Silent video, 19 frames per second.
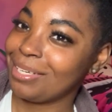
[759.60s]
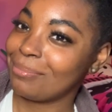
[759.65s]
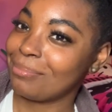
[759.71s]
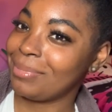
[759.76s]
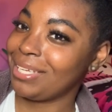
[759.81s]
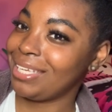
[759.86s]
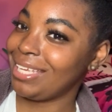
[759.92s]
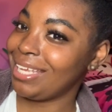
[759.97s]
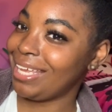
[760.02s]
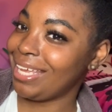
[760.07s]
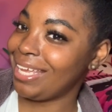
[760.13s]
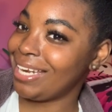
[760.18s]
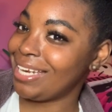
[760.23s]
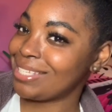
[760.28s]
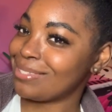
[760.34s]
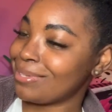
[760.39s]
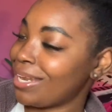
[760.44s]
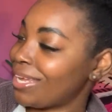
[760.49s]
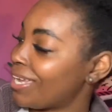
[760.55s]
But yeah,
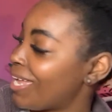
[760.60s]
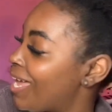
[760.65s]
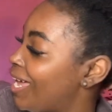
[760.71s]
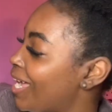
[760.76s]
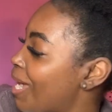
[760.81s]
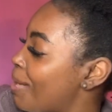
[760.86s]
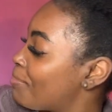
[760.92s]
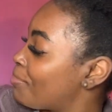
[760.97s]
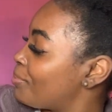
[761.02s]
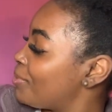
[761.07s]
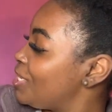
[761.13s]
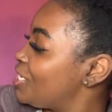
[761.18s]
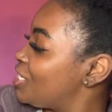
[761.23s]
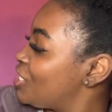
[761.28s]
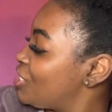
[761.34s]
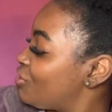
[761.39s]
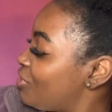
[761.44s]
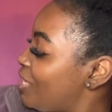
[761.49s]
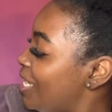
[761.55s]
this is what I got. I got
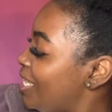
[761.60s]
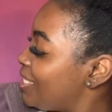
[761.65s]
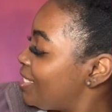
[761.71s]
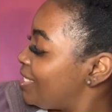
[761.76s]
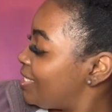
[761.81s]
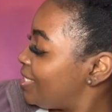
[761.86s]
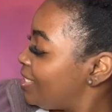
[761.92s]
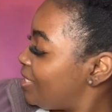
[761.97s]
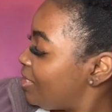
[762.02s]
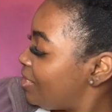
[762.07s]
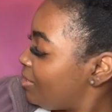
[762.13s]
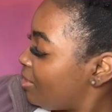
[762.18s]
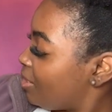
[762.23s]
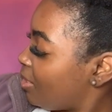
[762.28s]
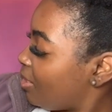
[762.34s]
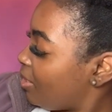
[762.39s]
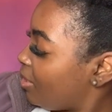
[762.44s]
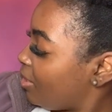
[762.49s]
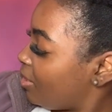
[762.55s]
pre-stretched
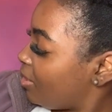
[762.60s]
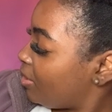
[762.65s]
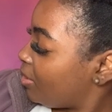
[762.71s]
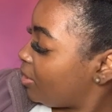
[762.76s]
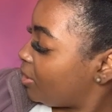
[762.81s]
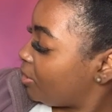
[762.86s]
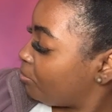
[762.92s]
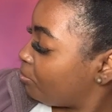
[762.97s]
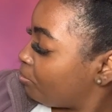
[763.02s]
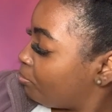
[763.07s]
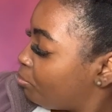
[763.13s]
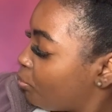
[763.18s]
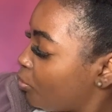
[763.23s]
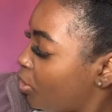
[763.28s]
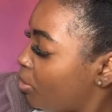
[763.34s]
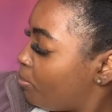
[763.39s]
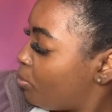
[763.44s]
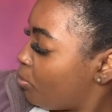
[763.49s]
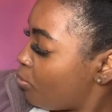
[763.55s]
and
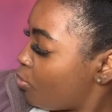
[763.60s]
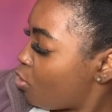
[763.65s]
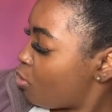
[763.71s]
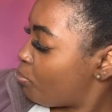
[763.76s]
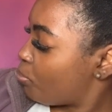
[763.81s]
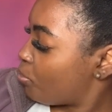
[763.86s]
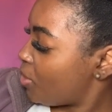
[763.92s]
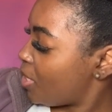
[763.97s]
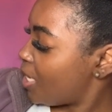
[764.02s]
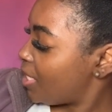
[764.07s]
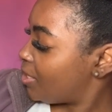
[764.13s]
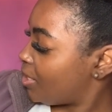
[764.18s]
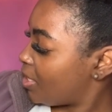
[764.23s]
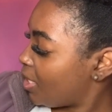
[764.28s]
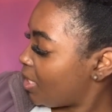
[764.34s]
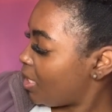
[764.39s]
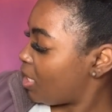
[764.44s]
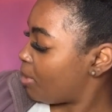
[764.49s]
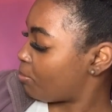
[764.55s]
pre-pulled,
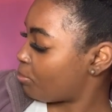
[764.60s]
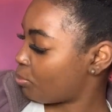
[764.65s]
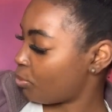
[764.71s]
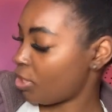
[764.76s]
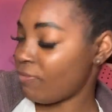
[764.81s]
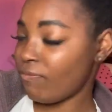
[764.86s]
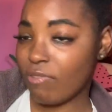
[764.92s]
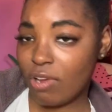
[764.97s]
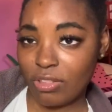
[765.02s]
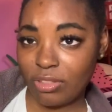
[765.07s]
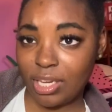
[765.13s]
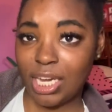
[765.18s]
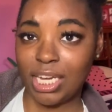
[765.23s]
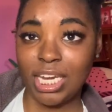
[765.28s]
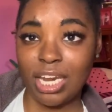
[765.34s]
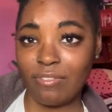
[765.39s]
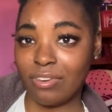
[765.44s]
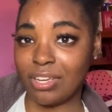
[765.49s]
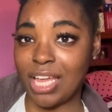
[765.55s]
pre-scented, and pre-feathered. I
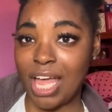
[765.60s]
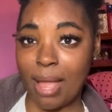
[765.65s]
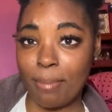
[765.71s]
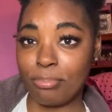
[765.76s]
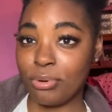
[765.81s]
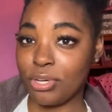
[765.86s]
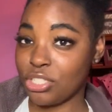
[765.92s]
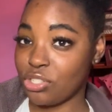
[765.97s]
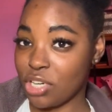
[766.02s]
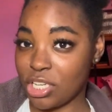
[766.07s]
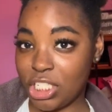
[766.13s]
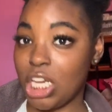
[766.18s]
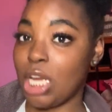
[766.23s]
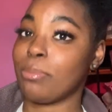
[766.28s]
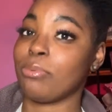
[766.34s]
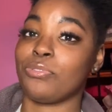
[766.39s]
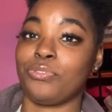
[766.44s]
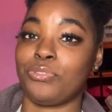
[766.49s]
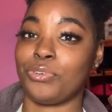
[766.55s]
never got pre-stretched hair
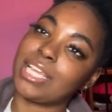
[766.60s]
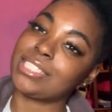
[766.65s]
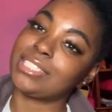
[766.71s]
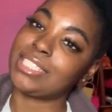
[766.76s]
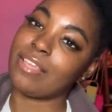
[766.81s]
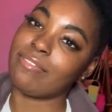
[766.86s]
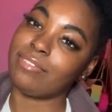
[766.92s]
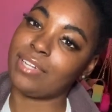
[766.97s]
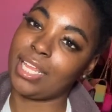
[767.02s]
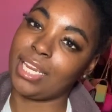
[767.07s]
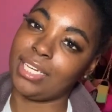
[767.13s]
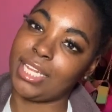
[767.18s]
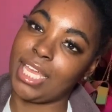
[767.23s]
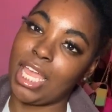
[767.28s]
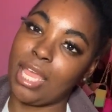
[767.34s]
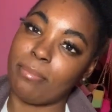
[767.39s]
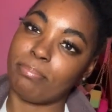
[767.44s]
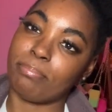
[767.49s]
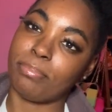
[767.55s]
before.
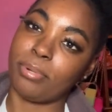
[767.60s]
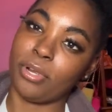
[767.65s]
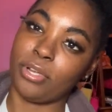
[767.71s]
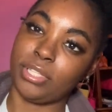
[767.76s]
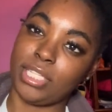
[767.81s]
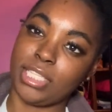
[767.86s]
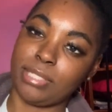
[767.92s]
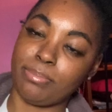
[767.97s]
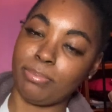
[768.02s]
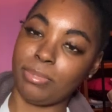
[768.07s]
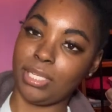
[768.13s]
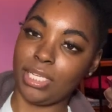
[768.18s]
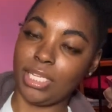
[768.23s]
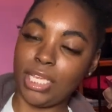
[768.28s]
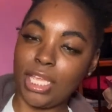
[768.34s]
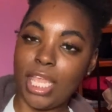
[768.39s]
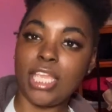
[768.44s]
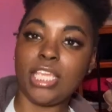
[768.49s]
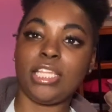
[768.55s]
$7.99 per this.
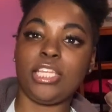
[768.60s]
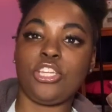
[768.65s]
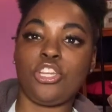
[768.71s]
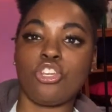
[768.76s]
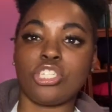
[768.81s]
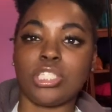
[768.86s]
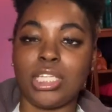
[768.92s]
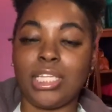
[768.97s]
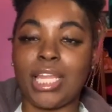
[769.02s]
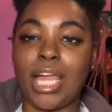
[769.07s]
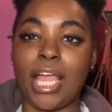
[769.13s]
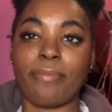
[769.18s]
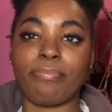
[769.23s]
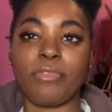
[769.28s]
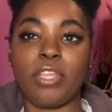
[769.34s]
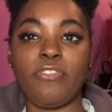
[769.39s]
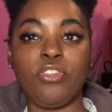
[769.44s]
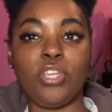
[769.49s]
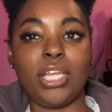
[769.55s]
But it's usually like,
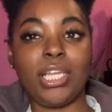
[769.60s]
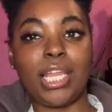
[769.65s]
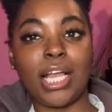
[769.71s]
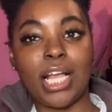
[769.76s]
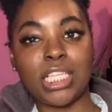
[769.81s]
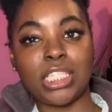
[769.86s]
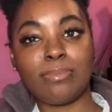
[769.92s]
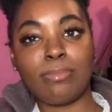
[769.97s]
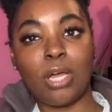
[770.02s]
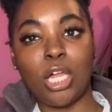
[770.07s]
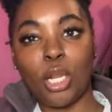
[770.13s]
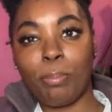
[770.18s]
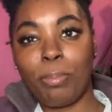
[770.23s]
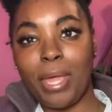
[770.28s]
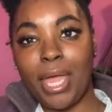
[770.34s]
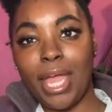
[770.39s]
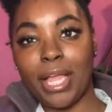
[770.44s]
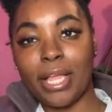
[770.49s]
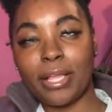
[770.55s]
if you get like a smaller
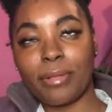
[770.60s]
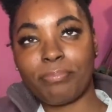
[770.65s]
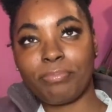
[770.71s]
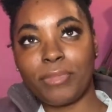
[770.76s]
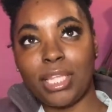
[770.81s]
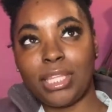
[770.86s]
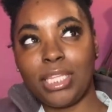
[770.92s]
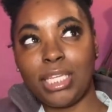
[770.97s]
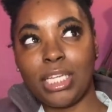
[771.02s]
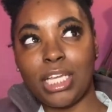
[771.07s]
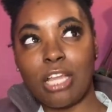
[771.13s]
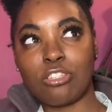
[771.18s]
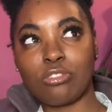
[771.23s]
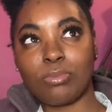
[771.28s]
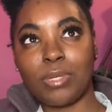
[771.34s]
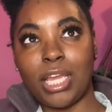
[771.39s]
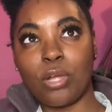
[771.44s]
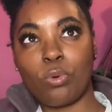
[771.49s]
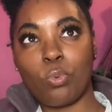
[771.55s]
pack, I think it comes
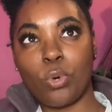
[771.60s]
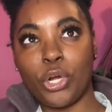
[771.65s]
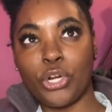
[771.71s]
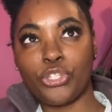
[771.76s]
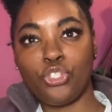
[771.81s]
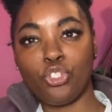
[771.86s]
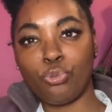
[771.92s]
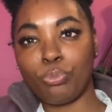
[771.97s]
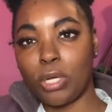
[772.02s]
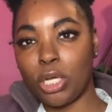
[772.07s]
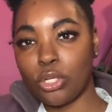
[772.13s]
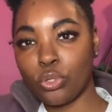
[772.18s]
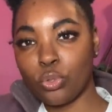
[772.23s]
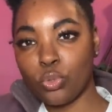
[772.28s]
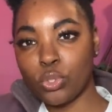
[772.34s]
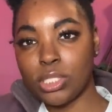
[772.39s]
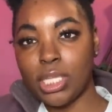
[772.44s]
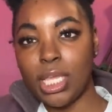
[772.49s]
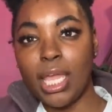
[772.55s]
with like 1 or 2
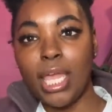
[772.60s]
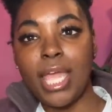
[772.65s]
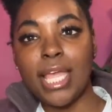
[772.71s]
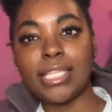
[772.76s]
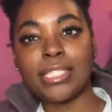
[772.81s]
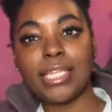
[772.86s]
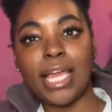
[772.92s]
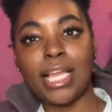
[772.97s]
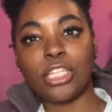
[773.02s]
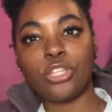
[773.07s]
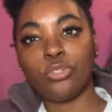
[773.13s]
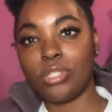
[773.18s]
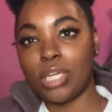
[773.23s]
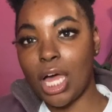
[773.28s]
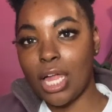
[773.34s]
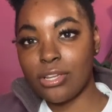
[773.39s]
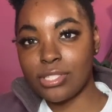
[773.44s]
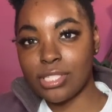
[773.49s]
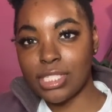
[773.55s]
bundles. It's like
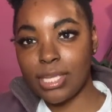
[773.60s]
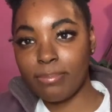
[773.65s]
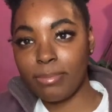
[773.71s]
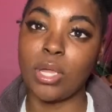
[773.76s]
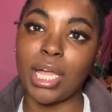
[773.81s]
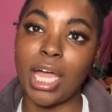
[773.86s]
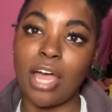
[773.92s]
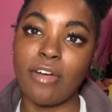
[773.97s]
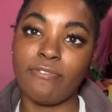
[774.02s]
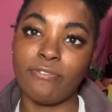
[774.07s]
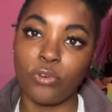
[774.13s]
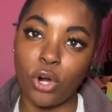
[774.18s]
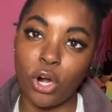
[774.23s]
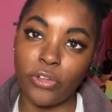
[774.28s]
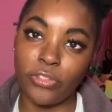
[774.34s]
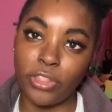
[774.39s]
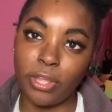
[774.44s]
$3 and something. I got 4 of